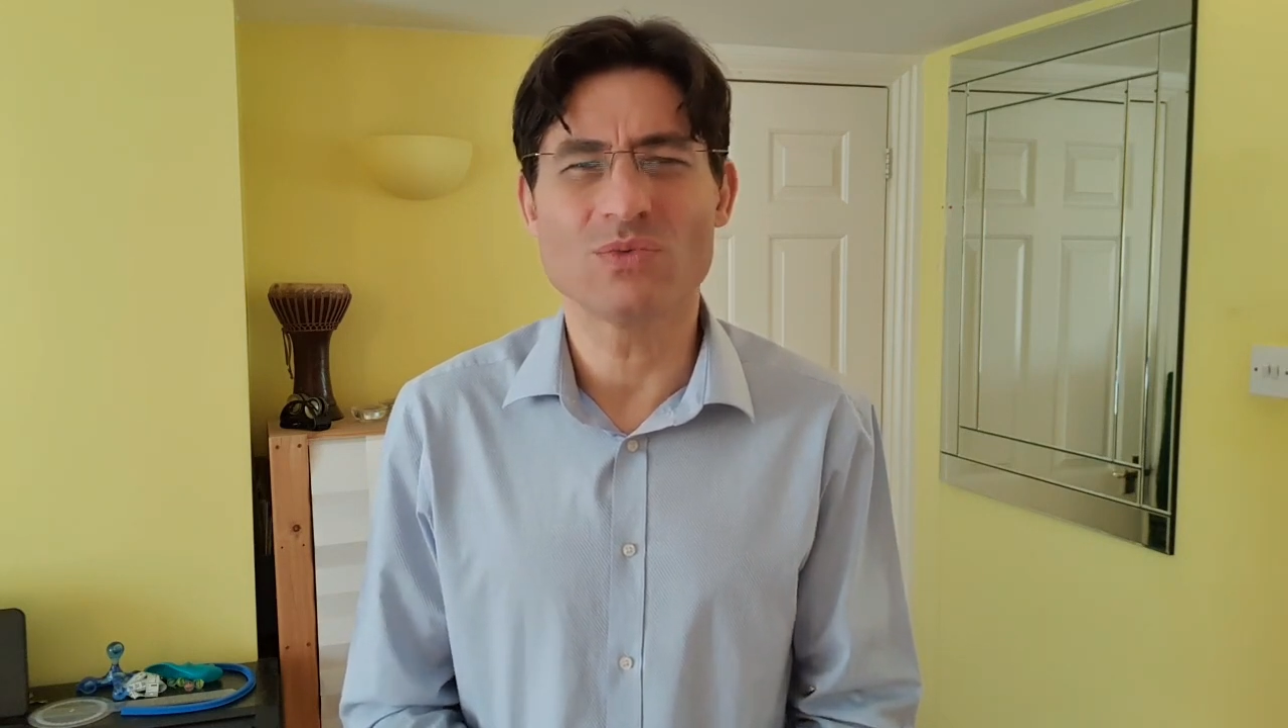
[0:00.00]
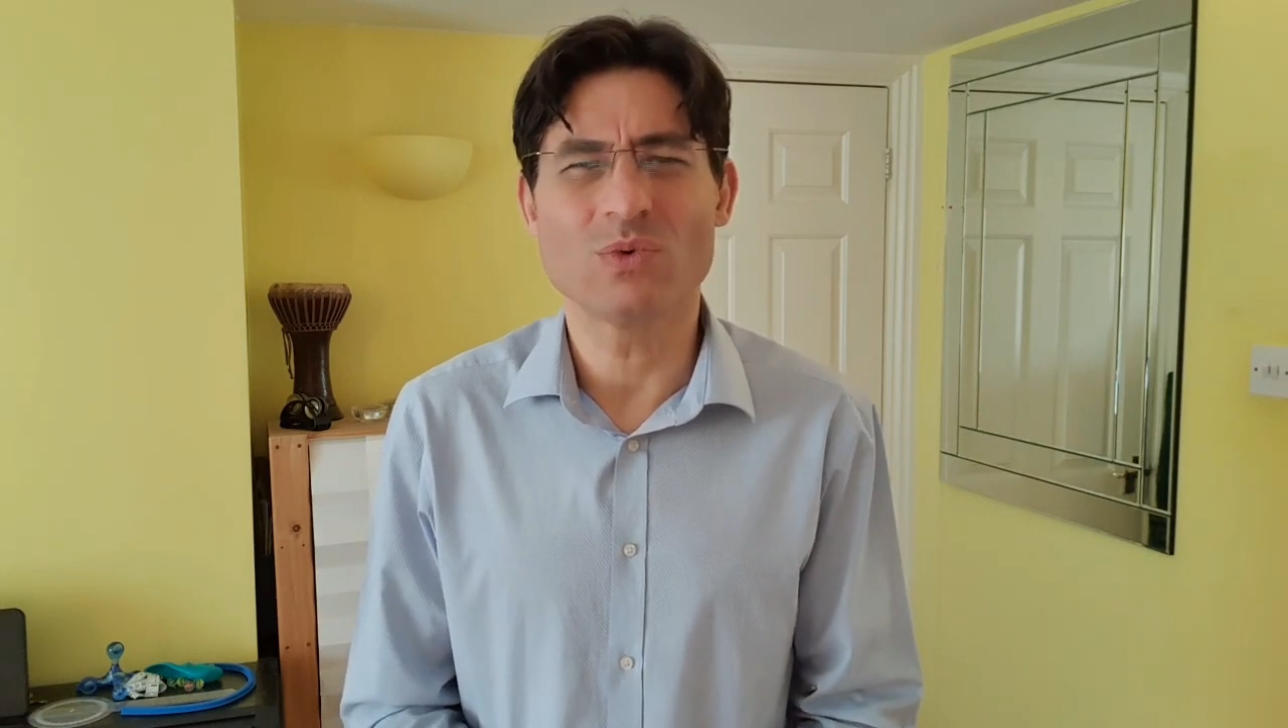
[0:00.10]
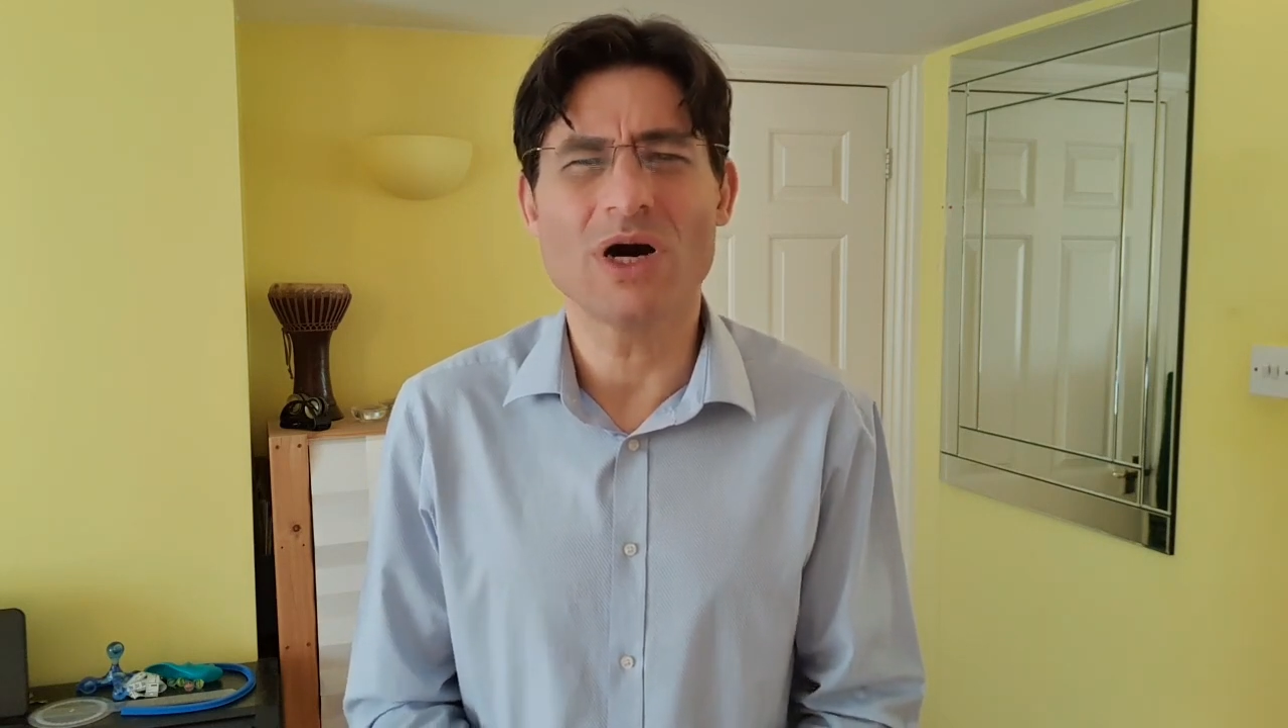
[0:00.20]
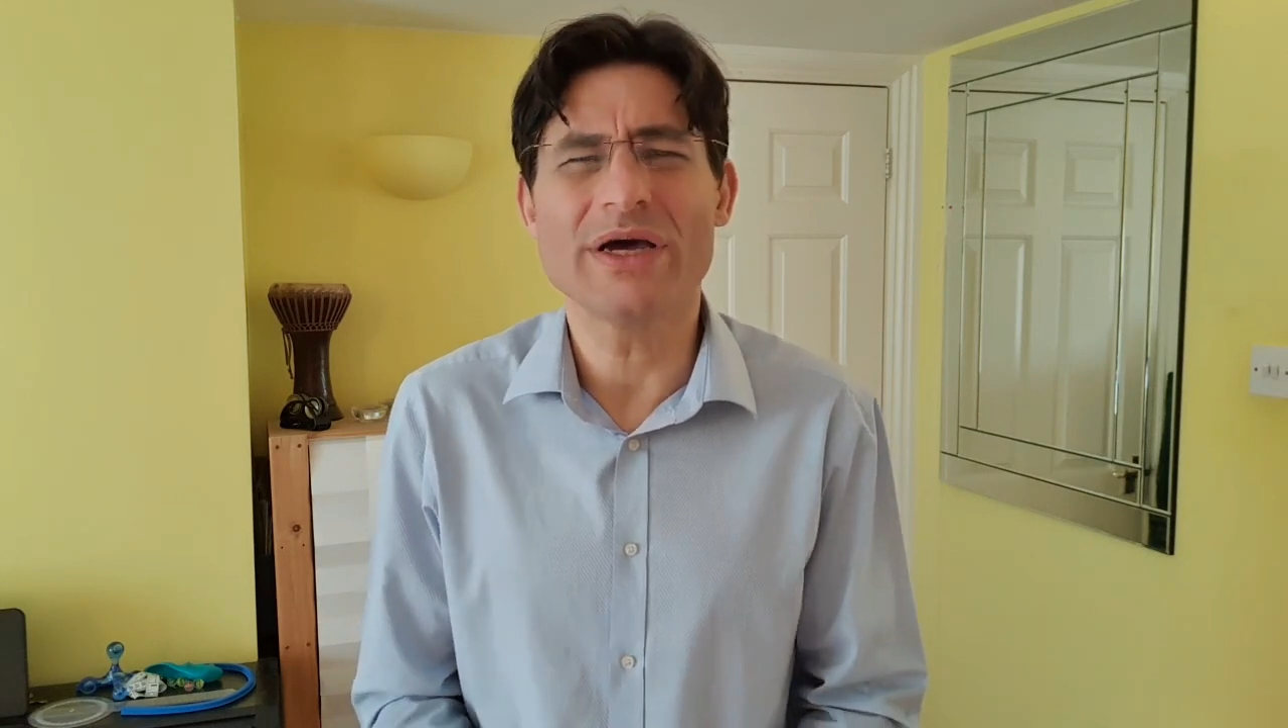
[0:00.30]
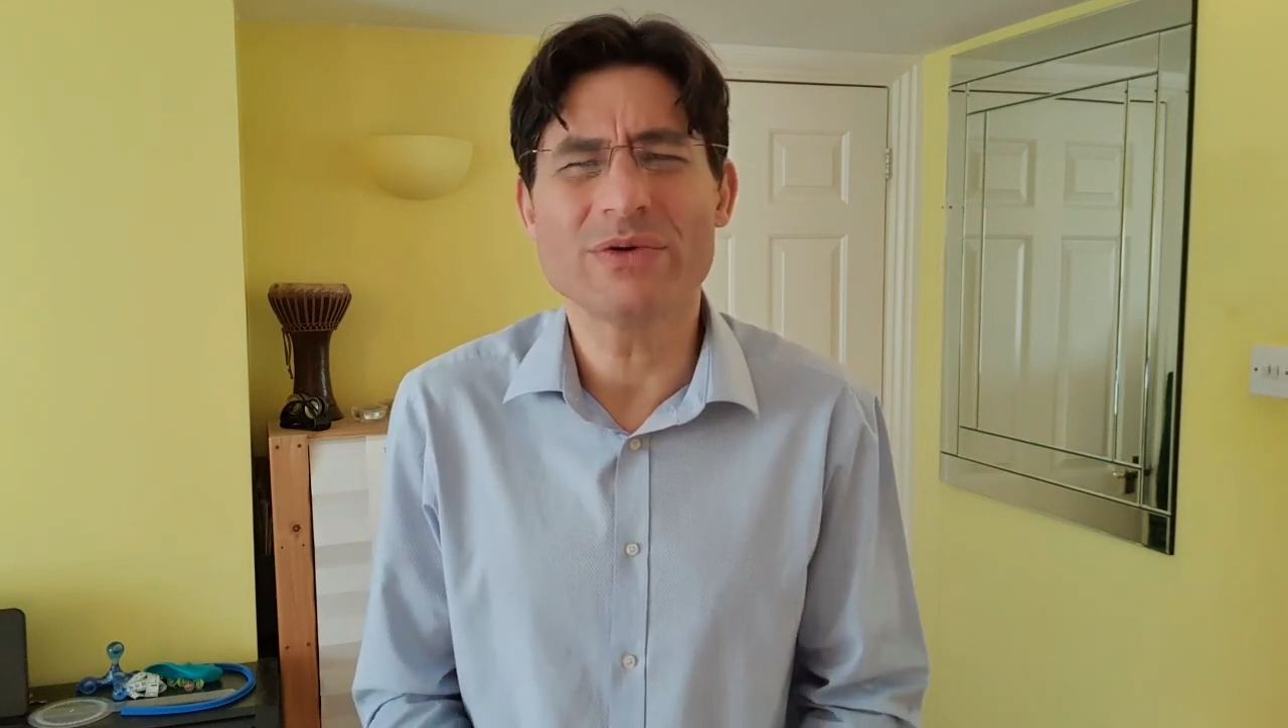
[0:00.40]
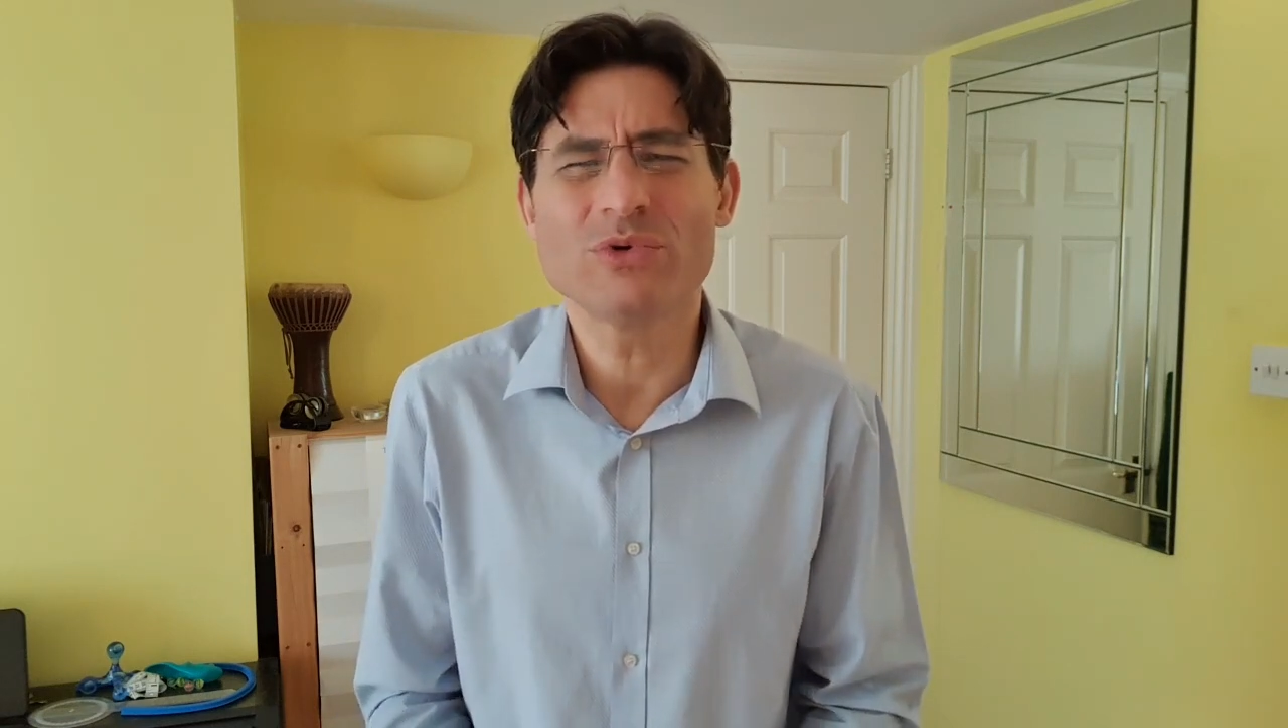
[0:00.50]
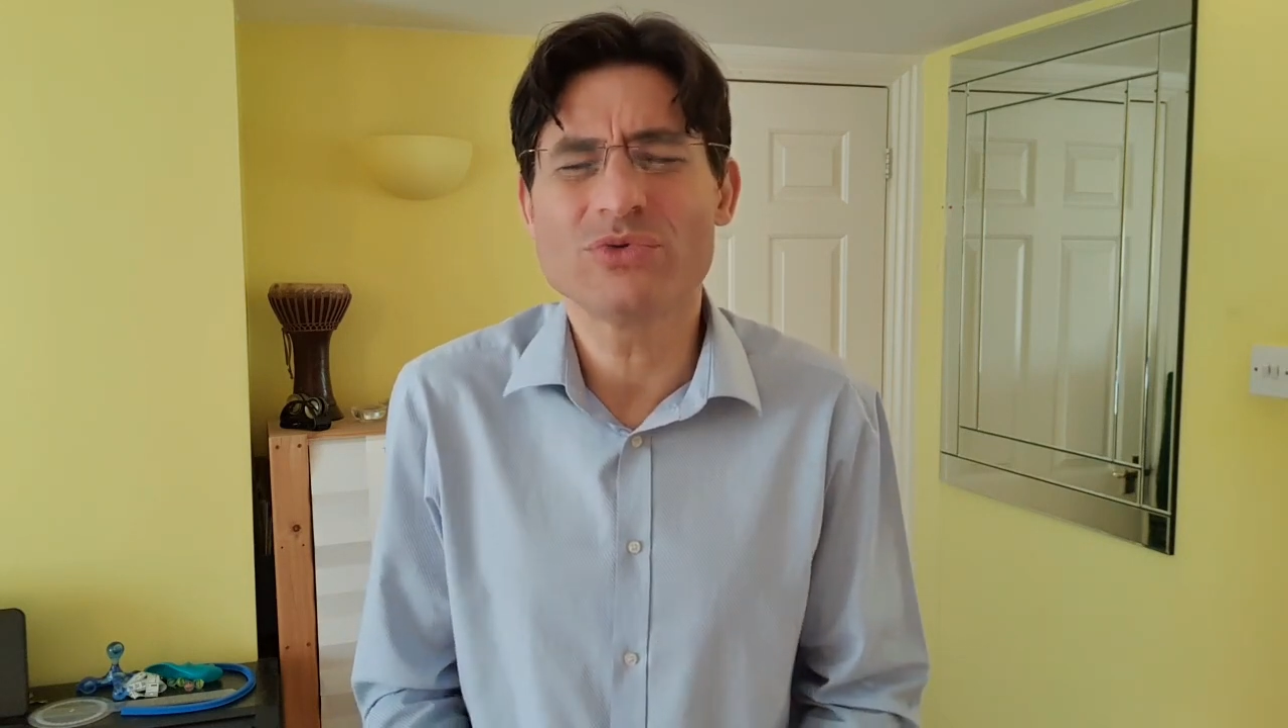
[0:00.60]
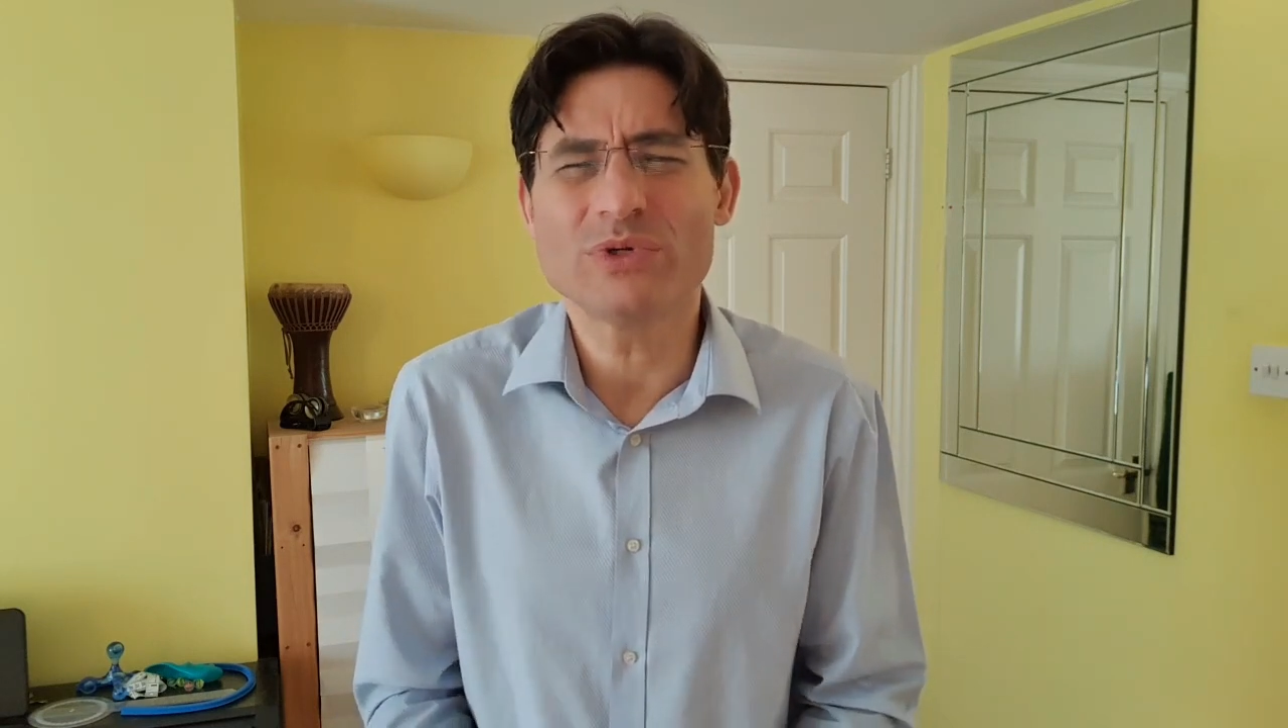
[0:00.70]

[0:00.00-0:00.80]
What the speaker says: Why would